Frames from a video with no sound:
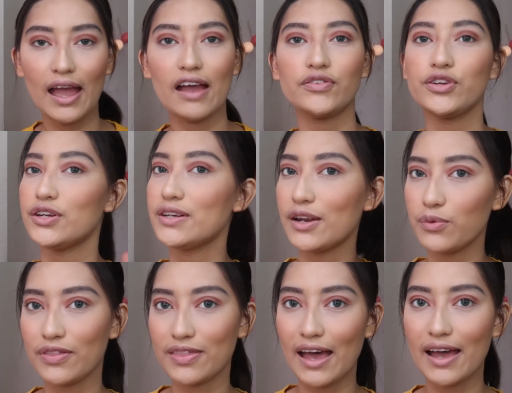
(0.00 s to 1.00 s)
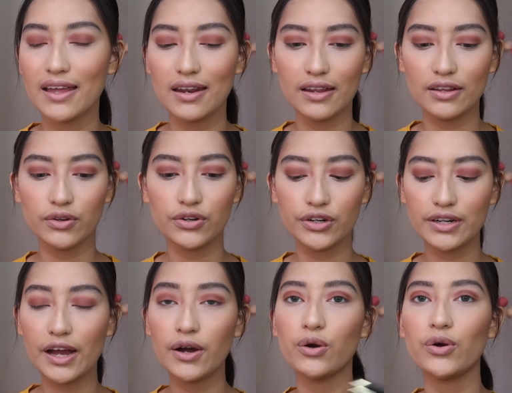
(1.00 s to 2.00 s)
After you're done with that, you're
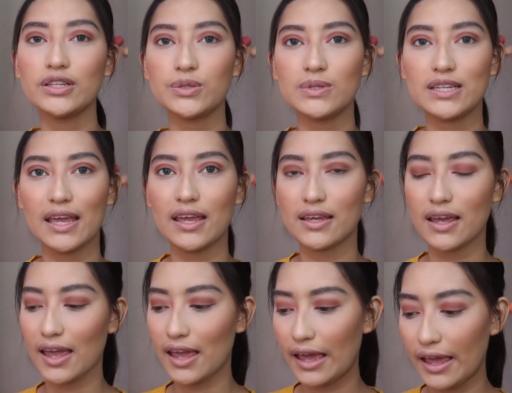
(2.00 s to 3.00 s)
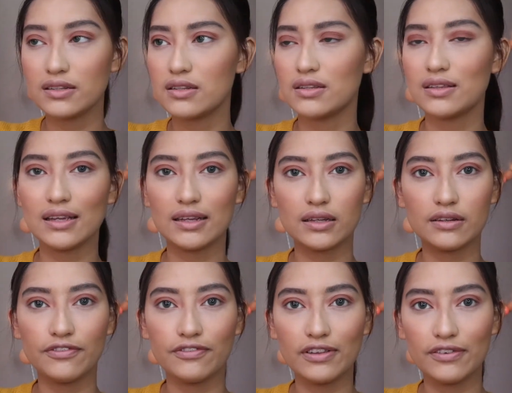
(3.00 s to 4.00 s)
now going to take a
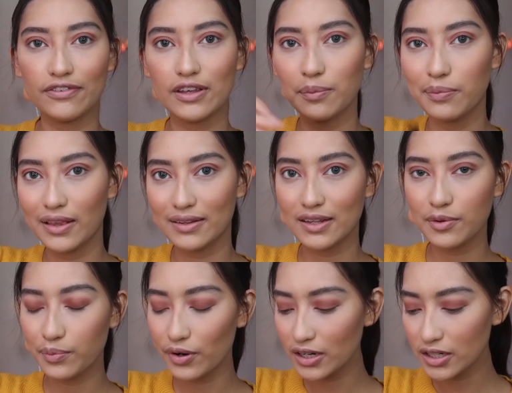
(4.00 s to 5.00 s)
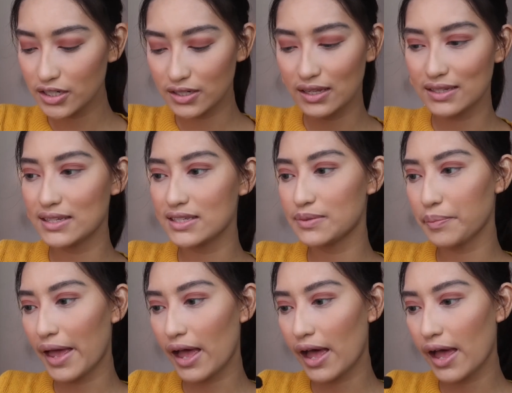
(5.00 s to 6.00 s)
fluffy blending brush. This is
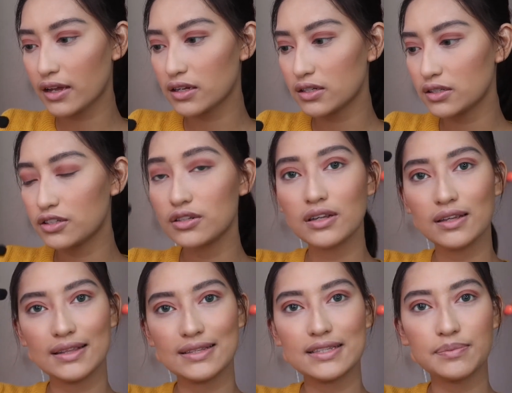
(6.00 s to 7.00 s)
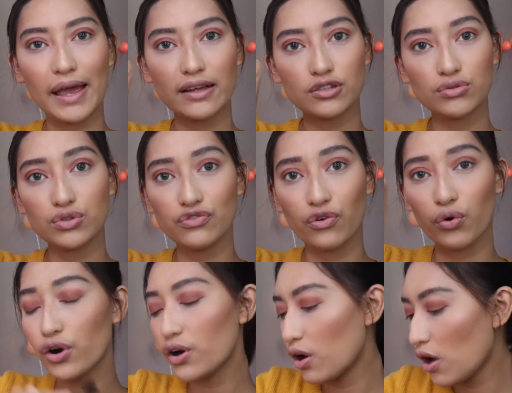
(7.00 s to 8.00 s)
MAC. This is MAC
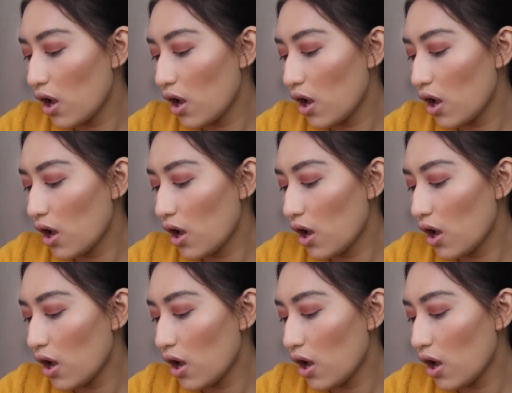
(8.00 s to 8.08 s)
224.